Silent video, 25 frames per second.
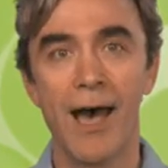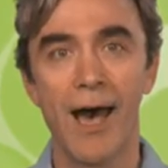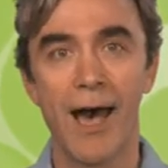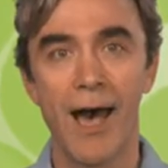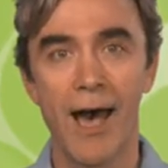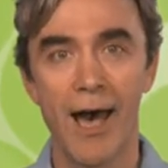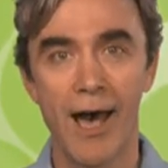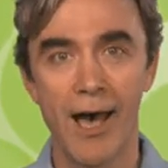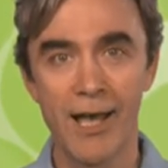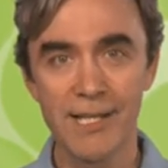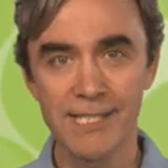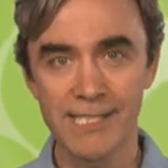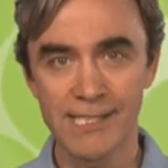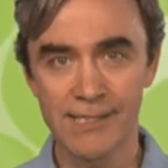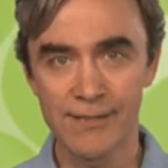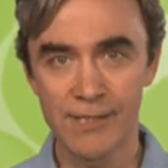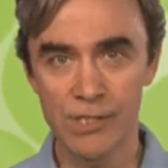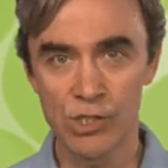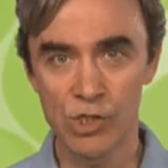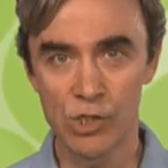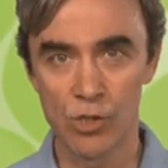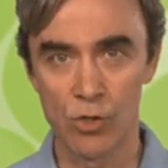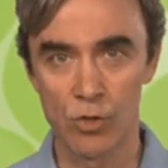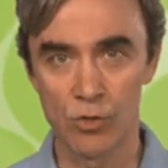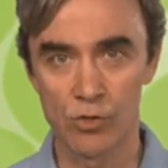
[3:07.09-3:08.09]
Ask the
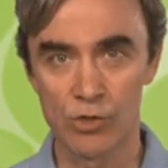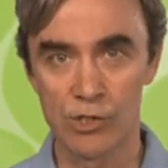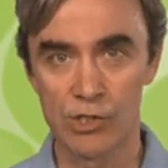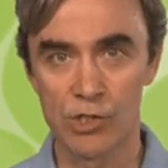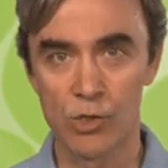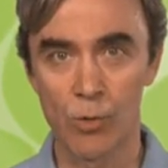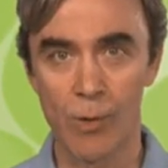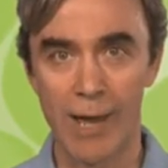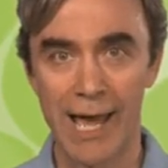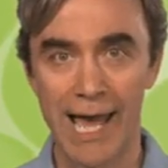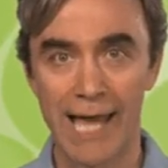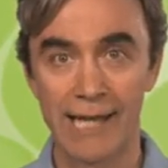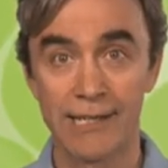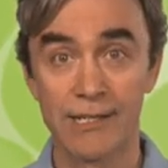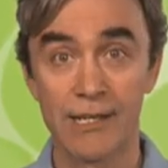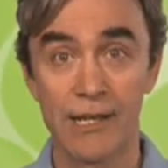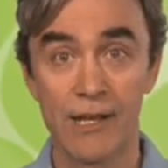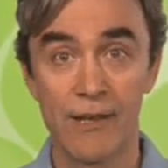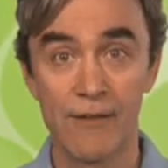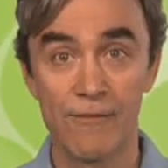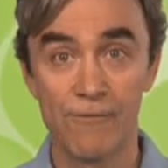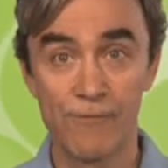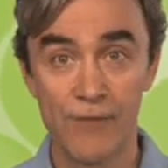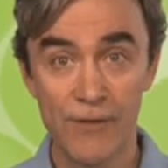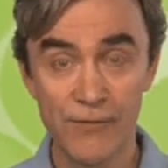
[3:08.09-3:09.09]
children to add
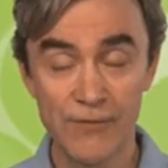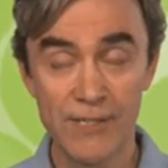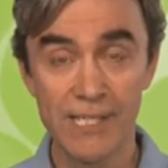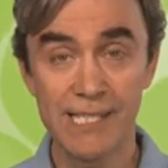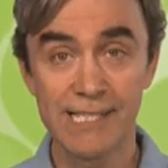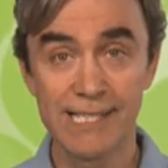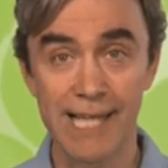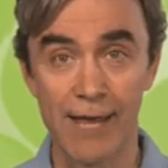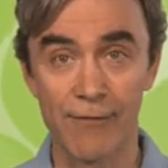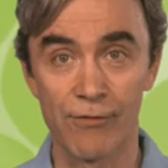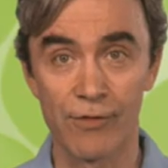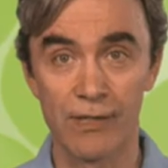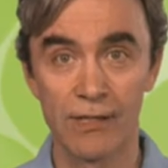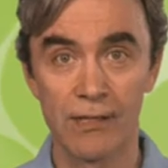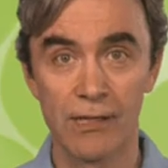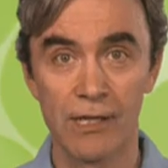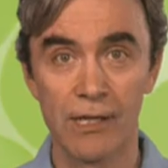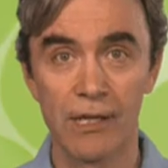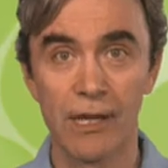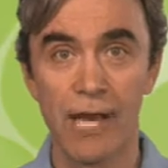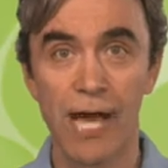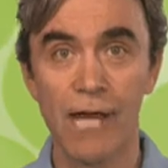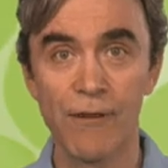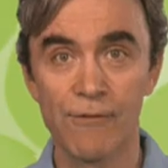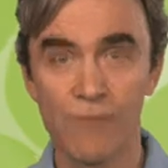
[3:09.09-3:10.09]
57
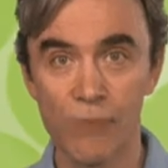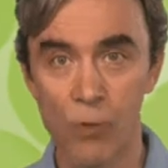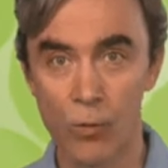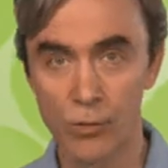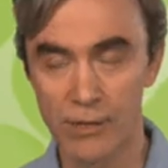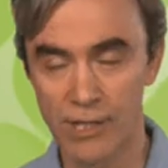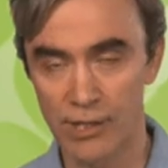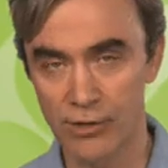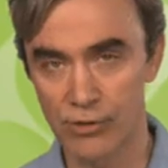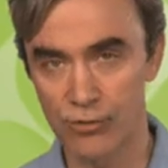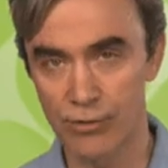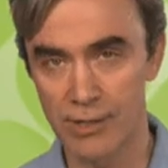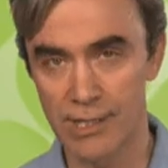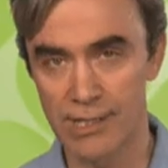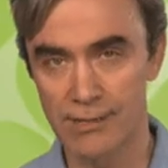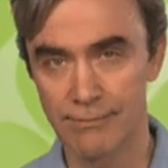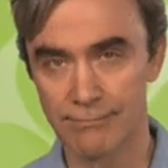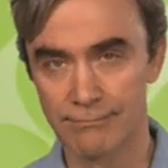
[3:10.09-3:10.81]
and 43.